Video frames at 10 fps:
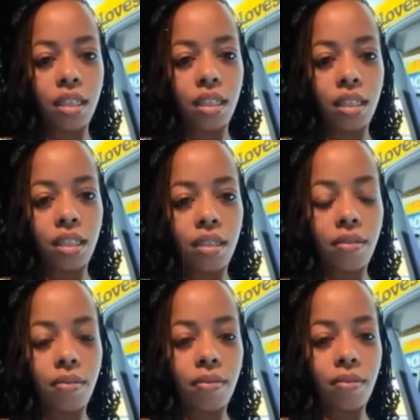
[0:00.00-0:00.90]

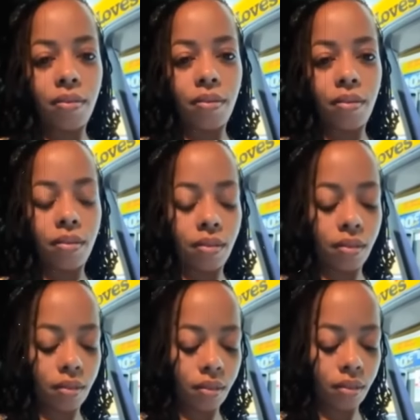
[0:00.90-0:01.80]

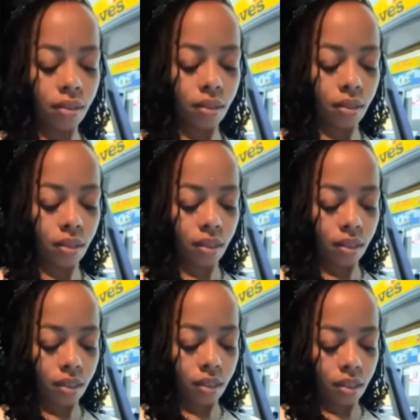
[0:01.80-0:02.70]

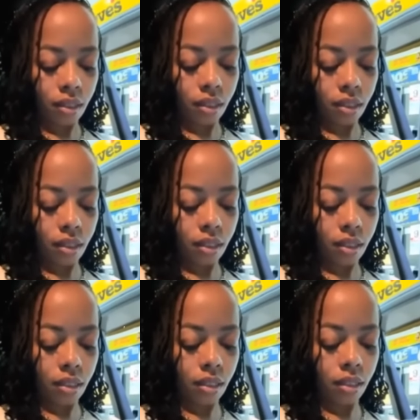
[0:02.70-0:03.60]

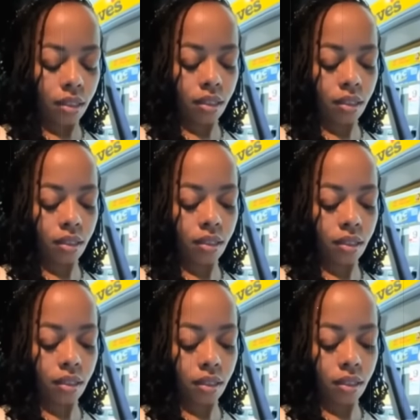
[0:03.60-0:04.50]

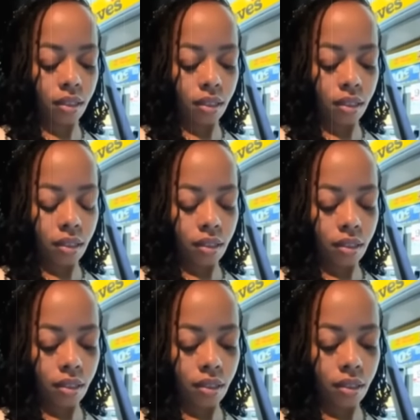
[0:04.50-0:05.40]

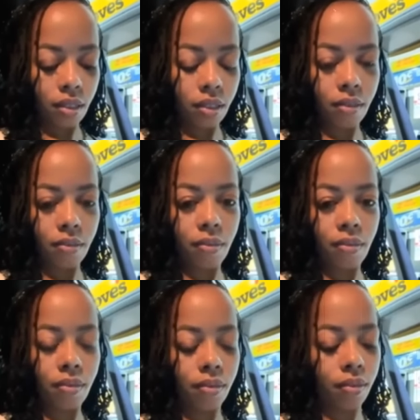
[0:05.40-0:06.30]

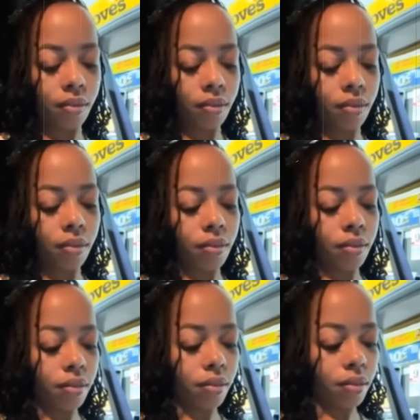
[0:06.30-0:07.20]

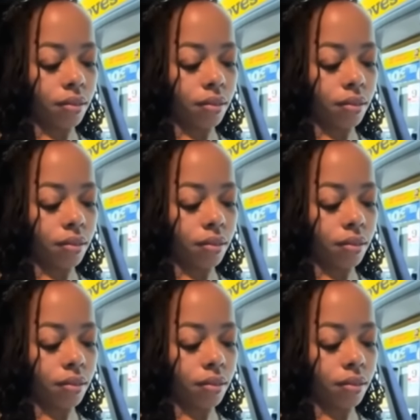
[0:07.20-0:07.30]
[no speech]